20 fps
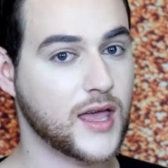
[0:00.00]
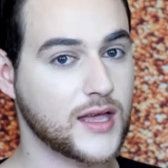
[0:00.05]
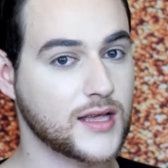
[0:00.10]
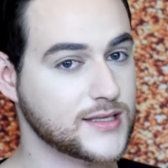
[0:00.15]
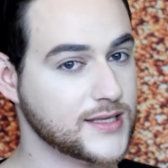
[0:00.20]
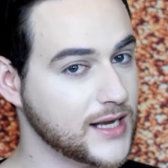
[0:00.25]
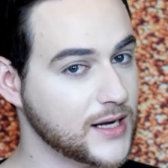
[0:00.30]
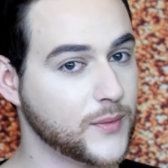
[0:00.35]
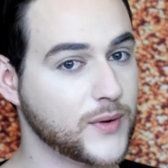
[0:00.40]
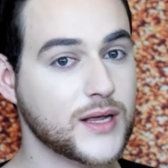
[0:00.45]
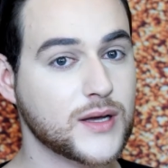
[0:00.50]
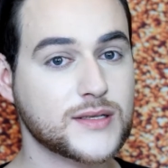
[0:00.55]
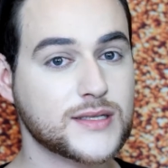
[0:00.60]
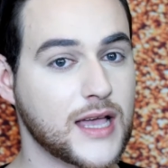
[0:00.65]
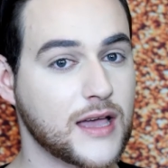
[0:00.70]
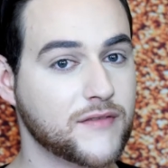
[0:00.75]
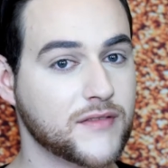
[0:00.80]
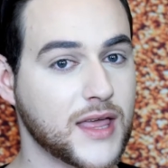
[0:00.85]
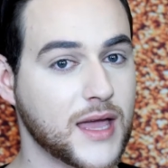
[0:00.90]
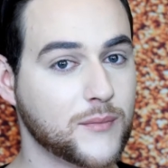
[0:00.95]
Is anyone else
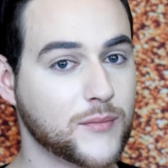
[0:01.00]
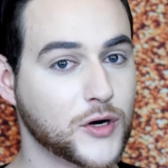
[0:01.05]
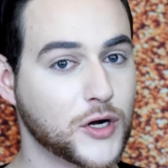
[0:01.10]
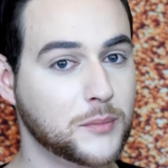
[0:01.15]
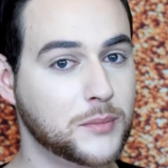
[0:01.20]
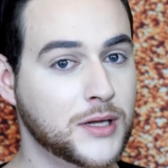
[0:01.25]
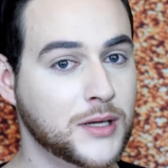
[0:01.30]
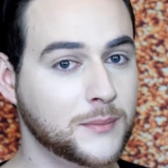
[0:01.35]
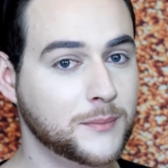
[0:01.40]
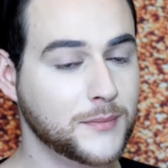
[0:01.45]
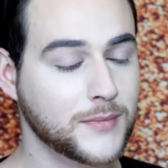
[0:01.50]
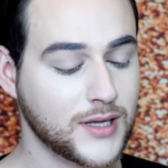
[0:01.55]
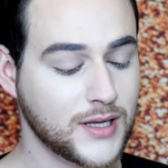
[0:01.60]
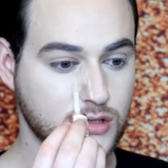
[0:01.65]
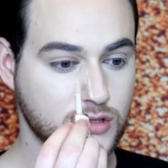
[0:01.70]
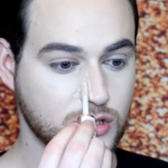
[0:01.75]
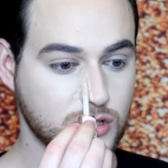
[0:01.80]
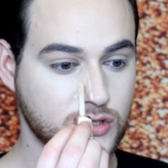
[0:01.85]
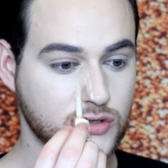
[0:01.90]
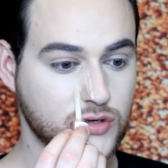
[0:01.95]
having that problem?
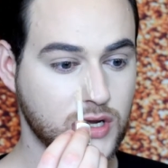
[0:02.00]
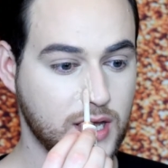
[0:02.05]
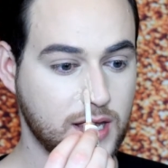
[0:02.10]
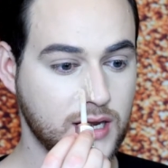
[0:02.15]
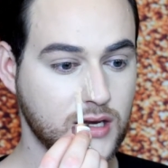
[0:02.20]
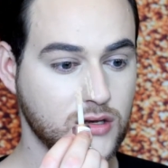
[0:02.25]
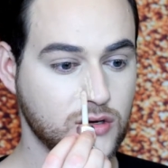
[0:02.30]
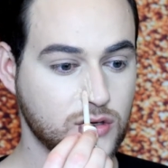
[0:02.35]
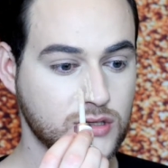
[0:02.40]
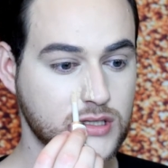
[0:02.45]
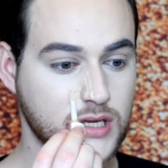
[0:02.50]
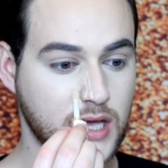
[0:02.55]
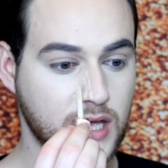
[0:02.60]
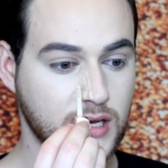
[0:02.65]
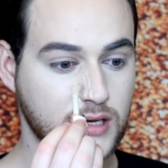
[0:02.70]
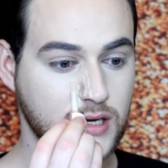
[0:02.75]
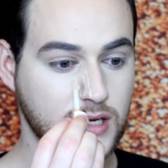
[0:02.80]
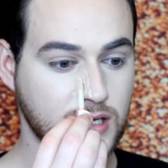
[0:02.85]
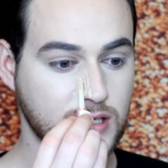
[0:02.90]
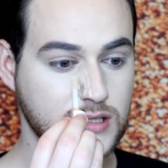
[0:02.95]
Just try new
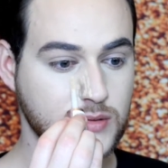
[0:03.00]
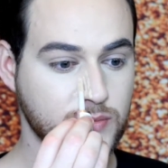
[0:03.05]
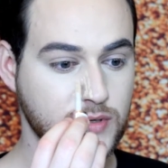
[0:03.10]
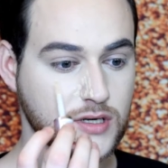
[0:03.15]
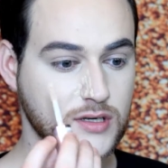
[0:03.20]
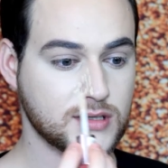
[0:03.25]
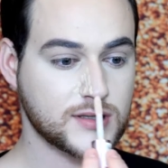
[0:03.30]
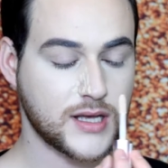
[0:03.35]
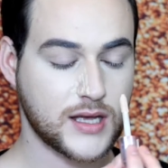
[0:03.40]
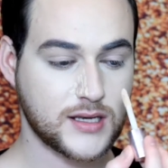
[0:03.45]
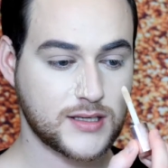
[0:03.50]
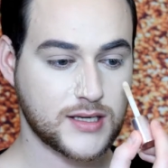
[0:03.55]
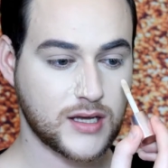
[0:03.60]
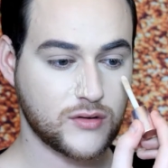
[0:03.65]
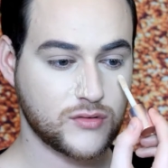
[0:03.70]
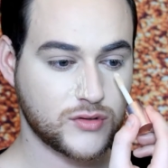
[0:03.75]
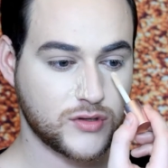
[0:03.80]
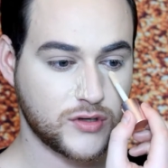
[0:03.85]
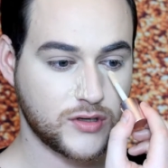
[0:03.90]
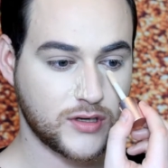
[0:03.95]
techniques when you're sitting
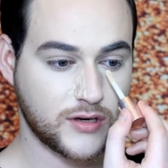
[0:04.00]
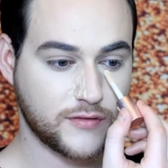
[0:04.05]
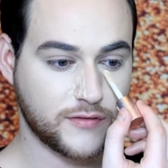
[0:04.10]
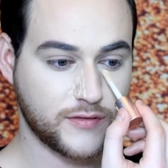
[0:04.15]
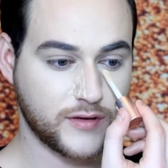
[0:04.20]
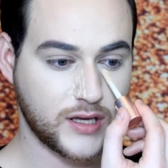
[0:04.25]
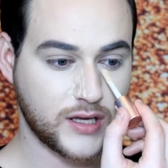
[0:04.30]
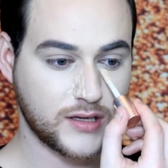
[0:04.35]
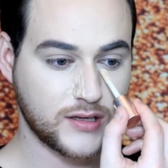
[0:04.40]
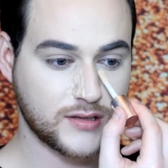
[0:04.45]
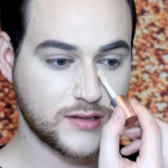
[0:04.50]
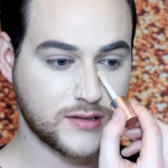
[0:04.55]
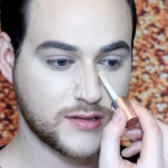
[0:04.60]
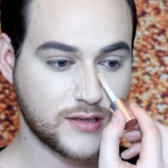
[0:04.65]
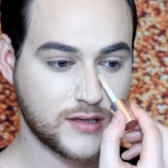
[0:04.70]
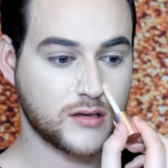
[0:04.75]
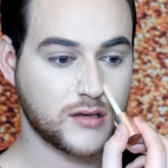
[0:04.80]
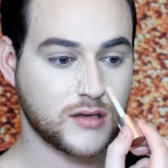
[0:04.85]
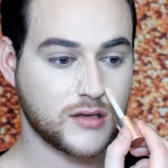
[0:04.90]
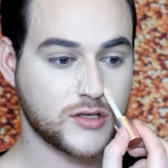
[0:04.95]
down doing your face,
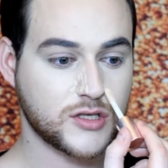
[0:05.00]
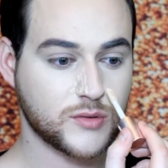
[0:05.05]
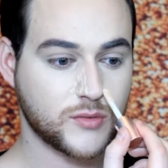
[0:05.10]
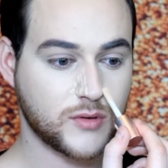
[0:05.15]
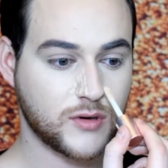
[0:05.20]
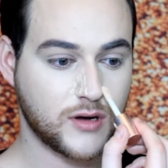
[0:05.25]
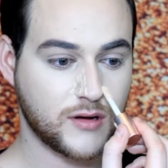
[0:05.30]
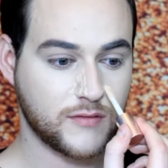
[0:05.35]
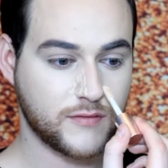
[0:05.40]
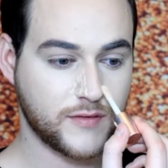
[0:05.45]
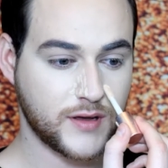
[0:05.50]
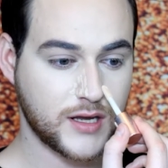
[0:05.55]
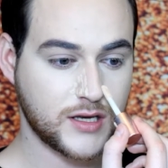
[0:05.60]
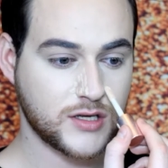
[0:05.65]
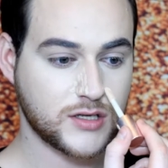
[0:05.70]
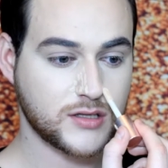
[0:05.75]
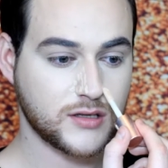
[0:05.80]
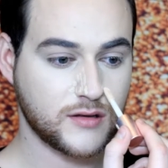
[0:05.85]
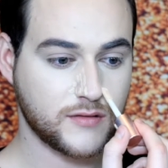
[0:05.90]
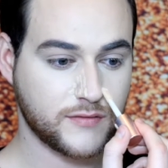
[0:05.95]
because you will
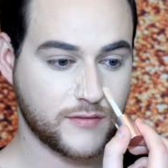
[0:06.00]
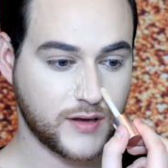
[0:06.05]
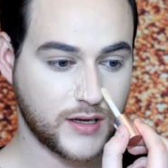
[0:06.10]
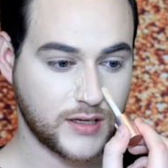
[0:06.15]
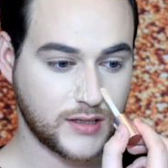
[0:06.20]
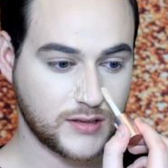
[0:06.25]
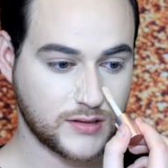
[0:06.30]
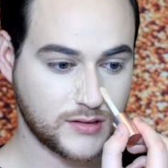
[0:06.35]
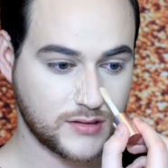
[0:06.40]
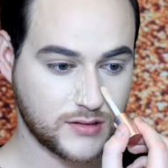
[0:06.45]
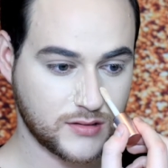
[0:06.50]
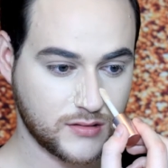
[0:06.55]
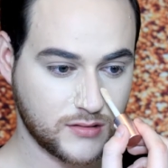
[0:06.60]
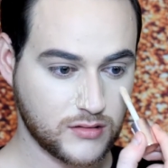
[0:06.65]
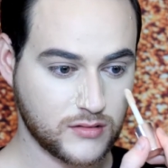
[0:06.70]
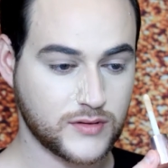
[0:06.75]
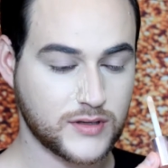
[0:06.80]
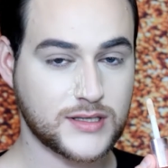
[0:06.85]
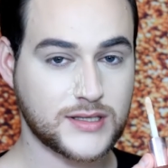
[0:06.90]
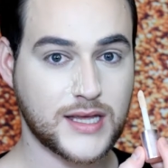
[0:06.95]
eventually find
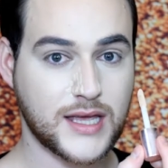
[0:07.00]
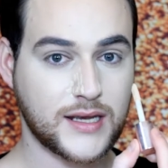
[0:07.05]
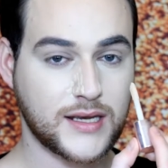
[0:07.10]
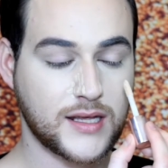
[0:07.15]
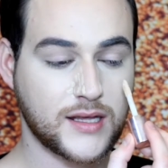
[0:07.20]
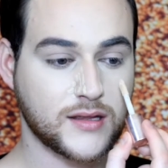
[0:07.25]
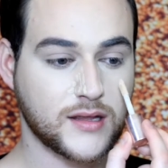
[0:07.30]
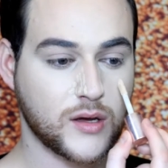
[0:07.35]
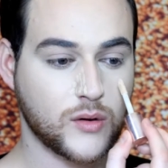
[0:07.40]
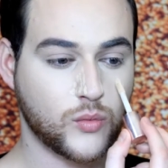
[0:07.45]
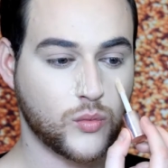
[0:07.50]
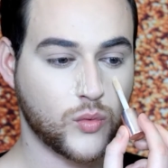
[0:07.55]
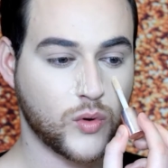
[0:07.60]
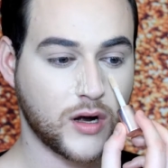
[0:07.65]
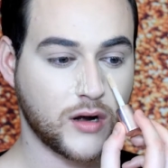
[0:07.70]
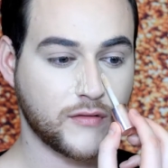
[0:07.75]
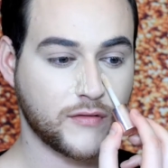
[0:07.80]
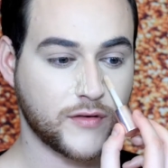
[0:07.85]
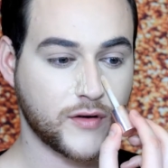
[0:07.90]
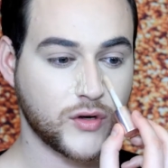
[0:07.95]
the technique that
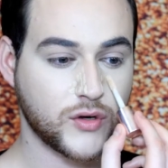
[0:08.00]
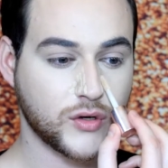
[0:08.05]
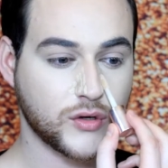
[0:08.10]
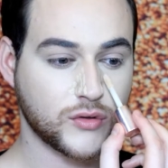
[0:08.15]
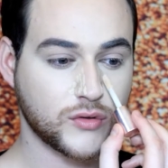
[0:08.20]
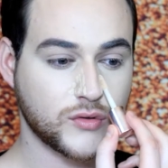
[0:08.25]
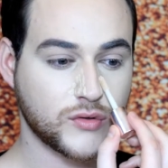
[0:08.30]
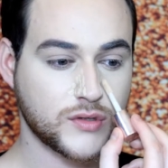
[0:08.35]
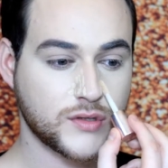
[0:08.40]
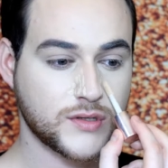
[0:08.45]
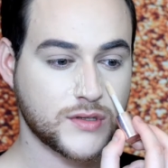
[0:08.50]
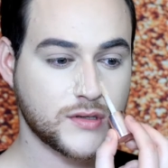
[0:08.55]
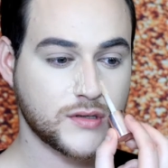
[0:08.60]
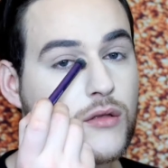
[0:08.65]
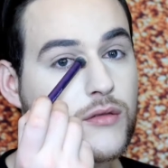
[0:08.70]
worked for your nose.